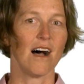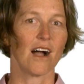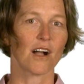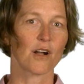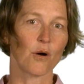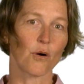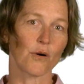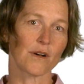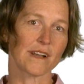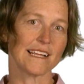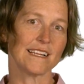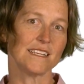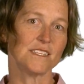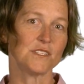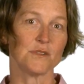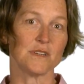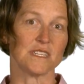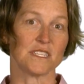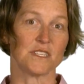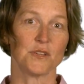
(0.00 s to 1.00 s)
According
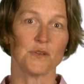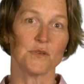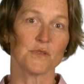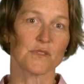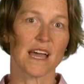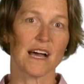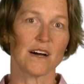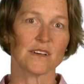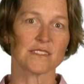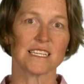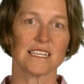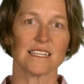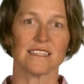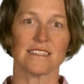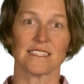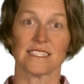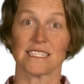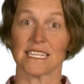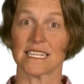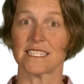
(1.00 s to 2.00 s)
to a
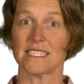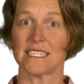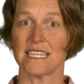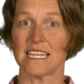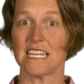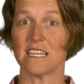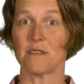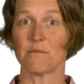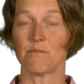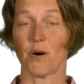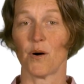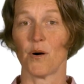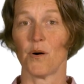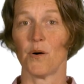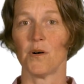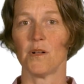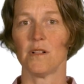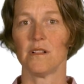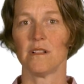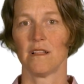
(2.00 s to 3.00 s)
2016
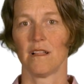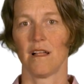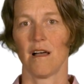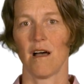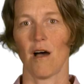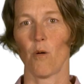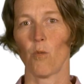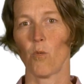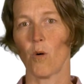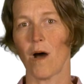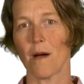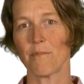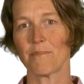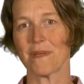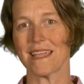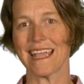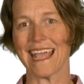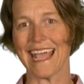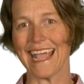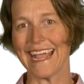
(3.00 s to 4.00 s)
poll, a
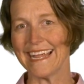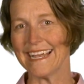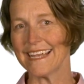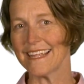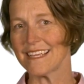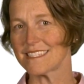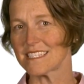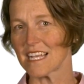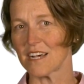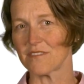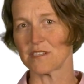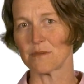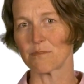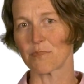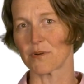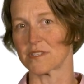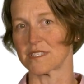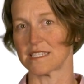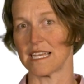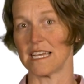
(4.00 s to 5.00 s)
whopping
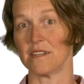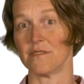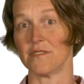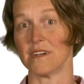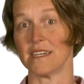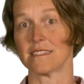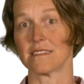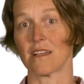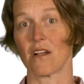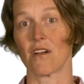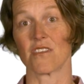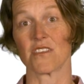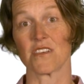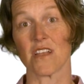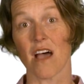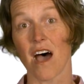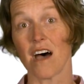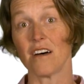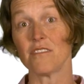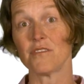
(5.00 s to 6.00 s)
87% of us are
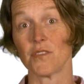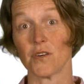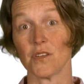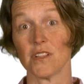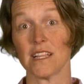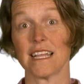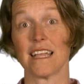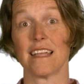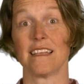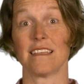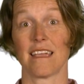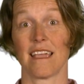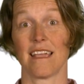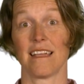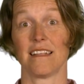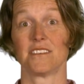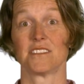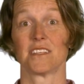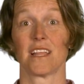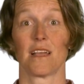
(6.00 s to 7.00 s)
not fully
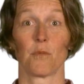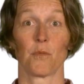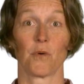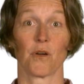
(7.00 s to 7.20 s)
engaged at